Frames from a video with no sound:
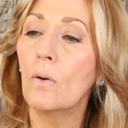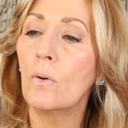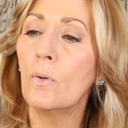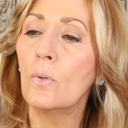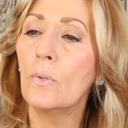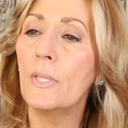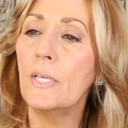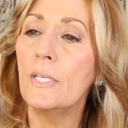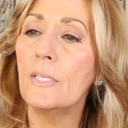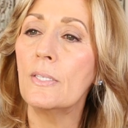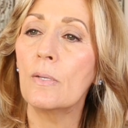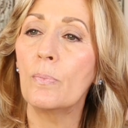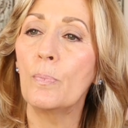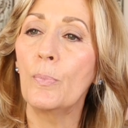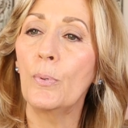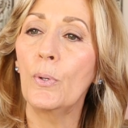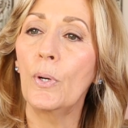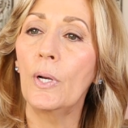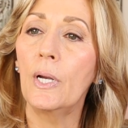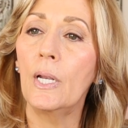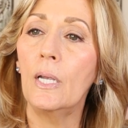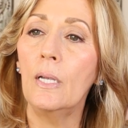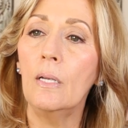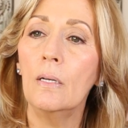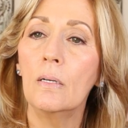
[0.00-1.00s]
Oh, these are
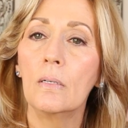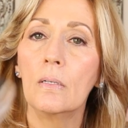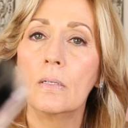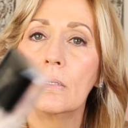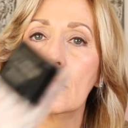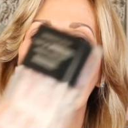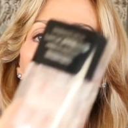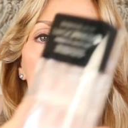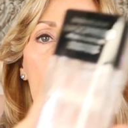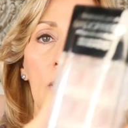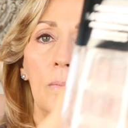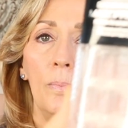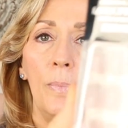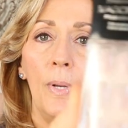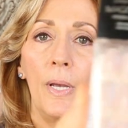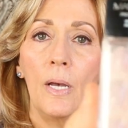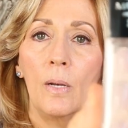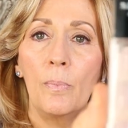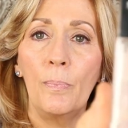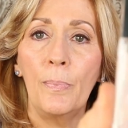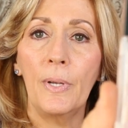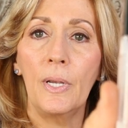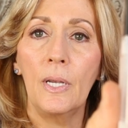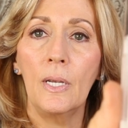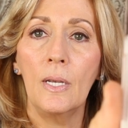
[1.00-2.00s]
pretty.
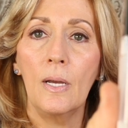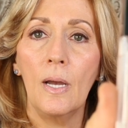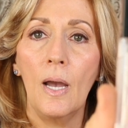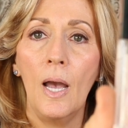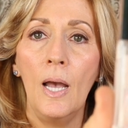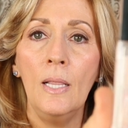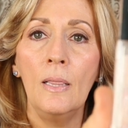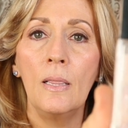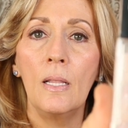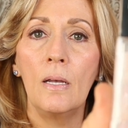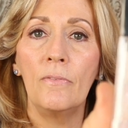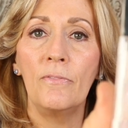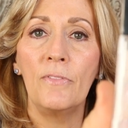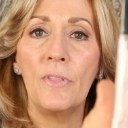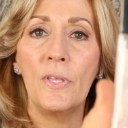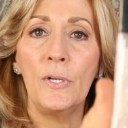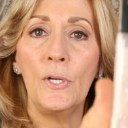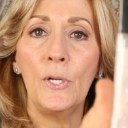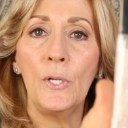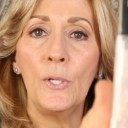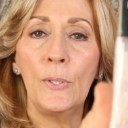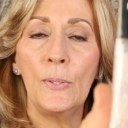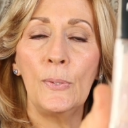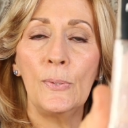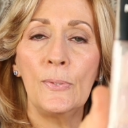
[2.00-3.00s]
Pale pink. I love the
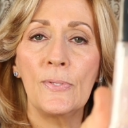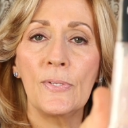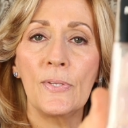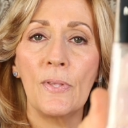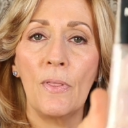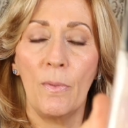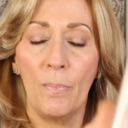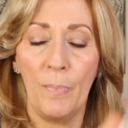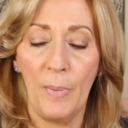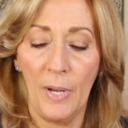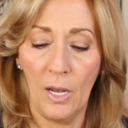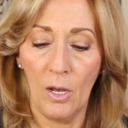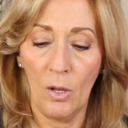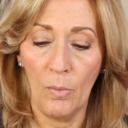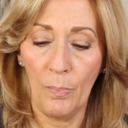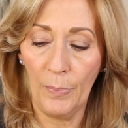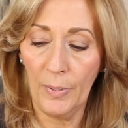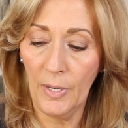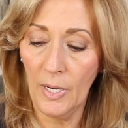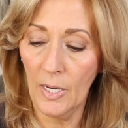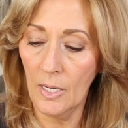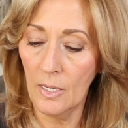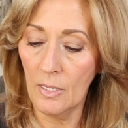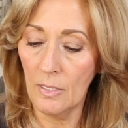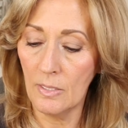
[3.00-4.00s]
nudes and the pale
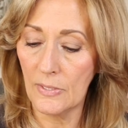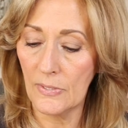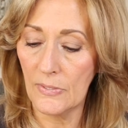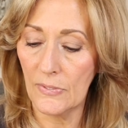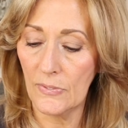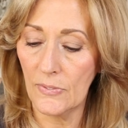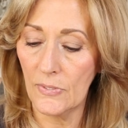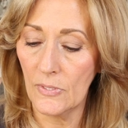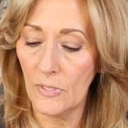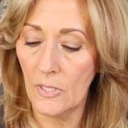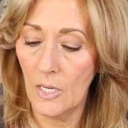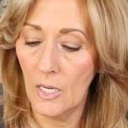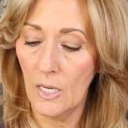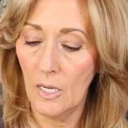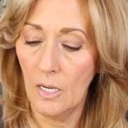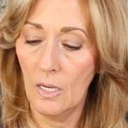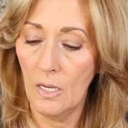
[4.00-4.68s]
pinks.